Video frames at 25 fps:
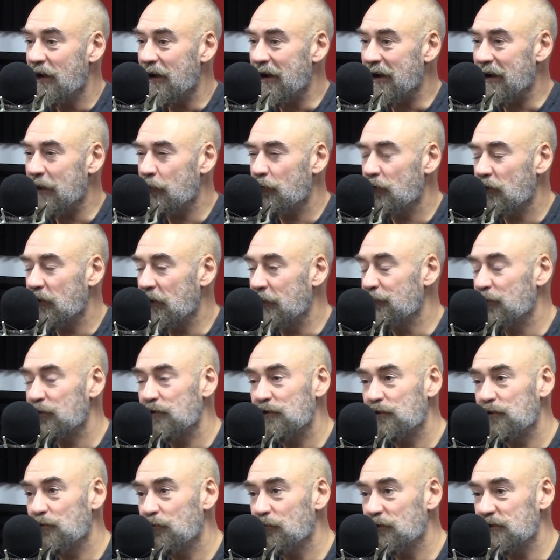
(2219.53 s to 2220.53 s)
I'm not
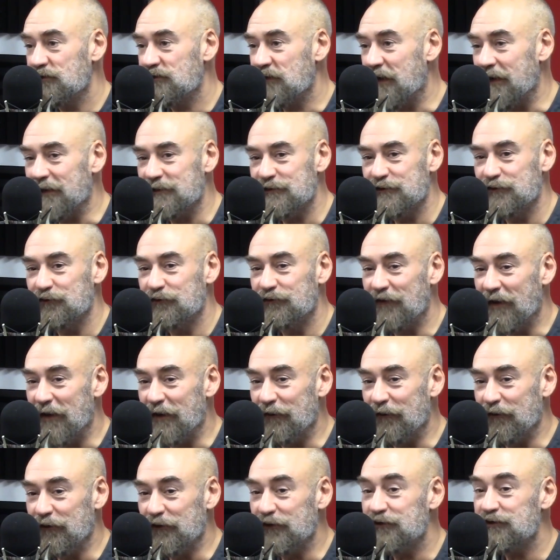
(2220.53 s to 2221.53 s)
going to call it tactical
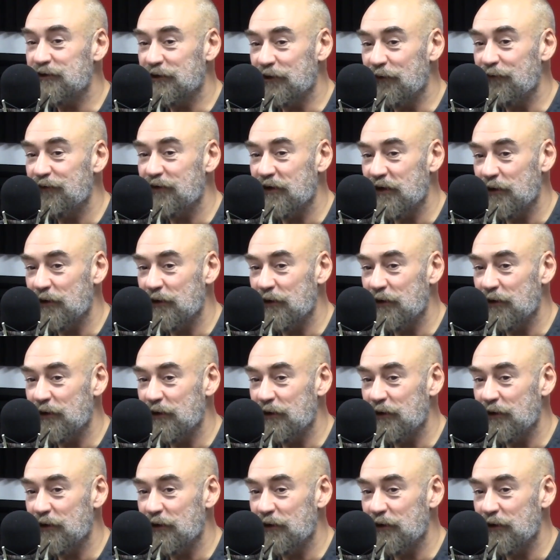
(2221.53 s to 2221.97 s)
fouling because I don't think it